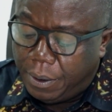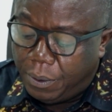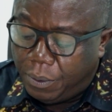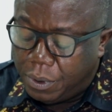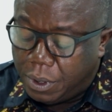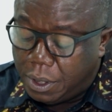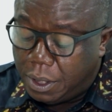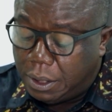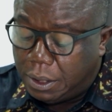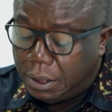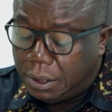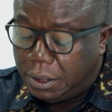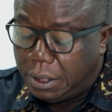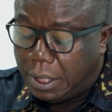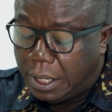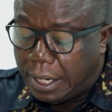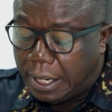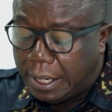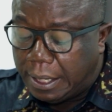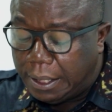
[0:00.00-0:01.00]
will
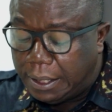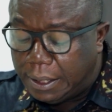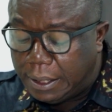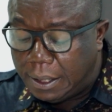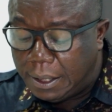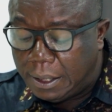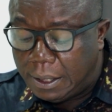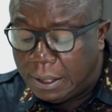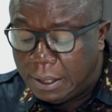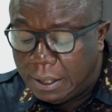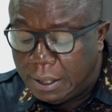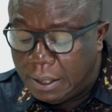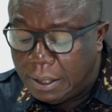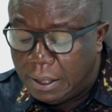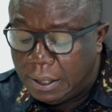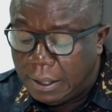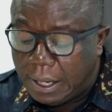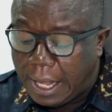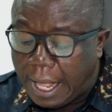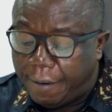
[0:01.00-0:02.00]

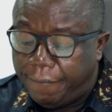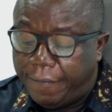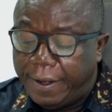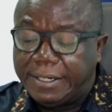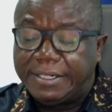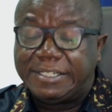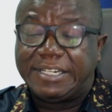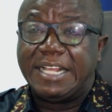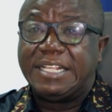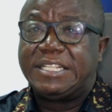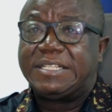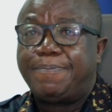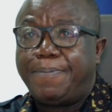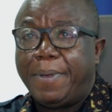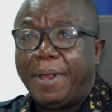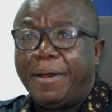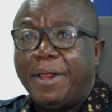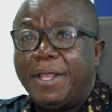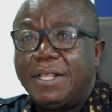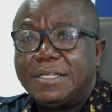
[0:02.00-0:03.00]
have a
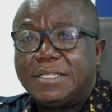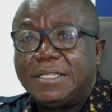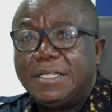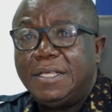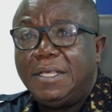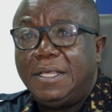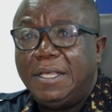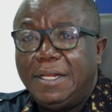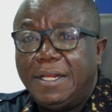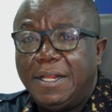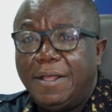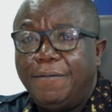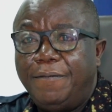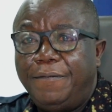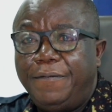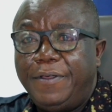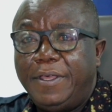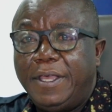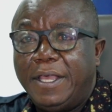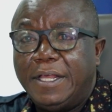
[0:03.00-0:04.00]
transparency in the
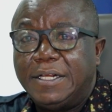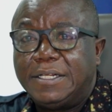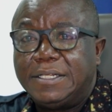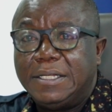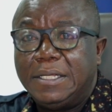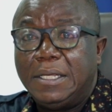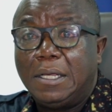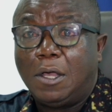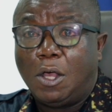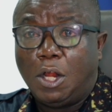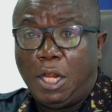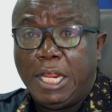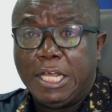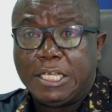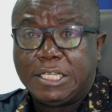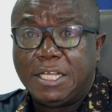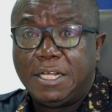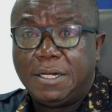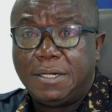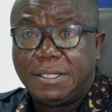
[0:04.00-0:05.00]
VAT
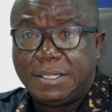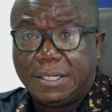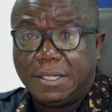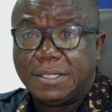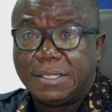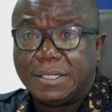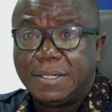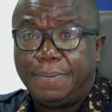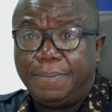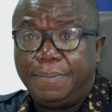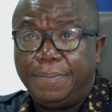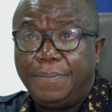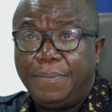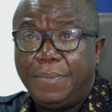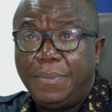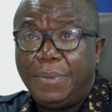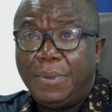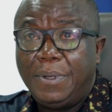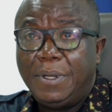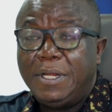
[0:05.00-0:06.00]
collection system.
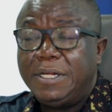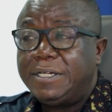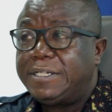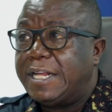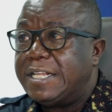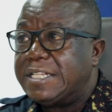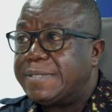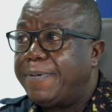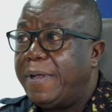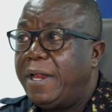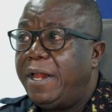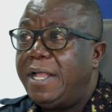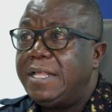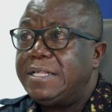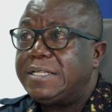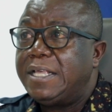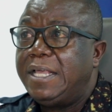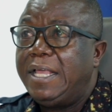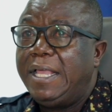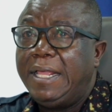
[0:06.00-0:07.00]

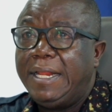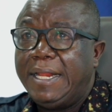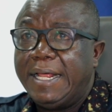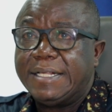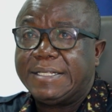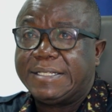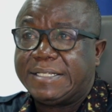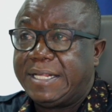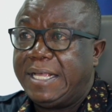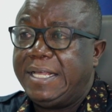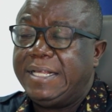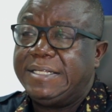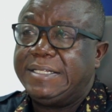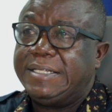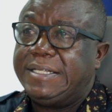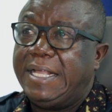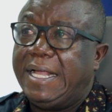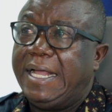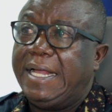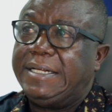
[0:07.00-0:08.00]
Transparency in the sense
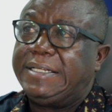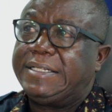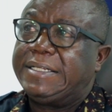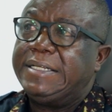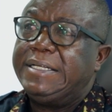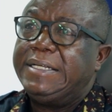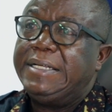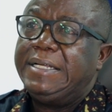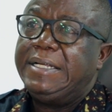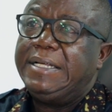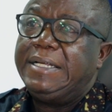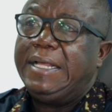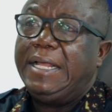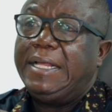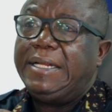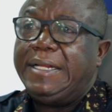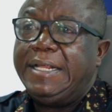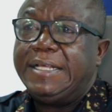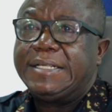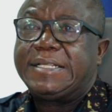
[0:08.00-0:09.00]
that
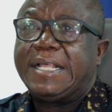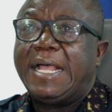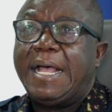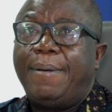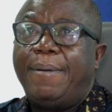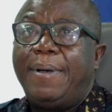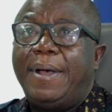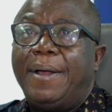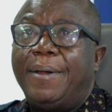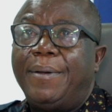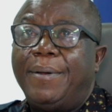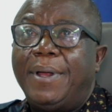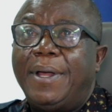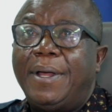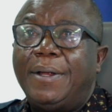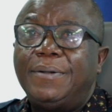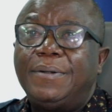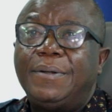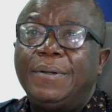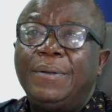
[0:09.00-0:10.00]
this time
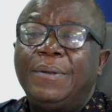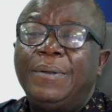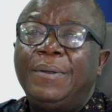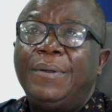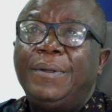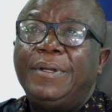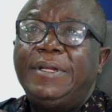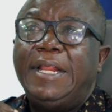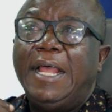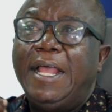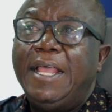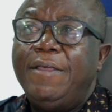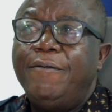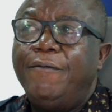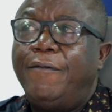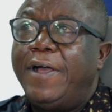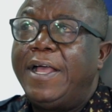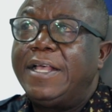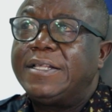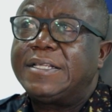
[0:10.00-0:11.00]
around, the
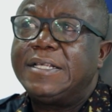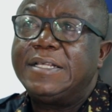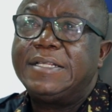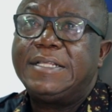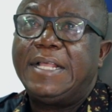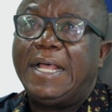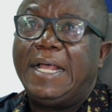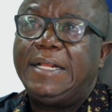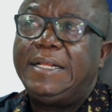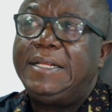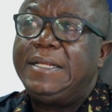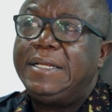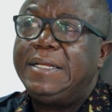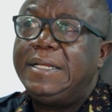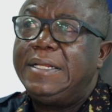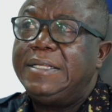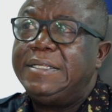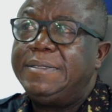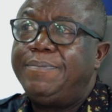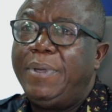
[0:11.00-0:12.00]
invoices that
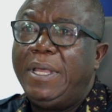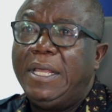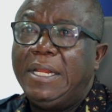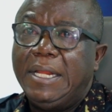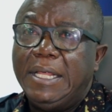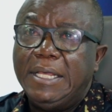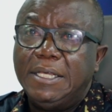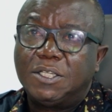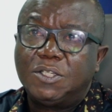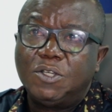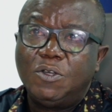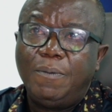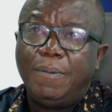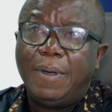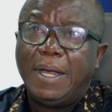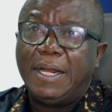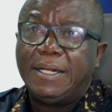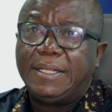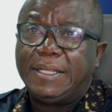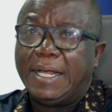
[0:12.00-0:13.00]
is being issued
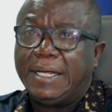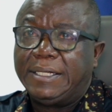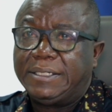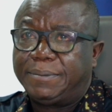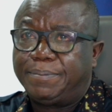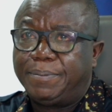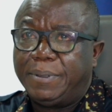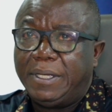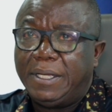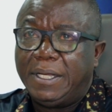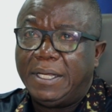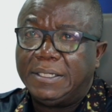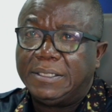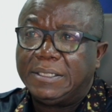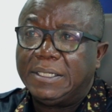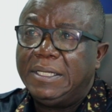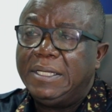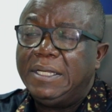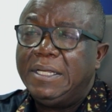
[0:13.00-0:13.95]
by taxpayers,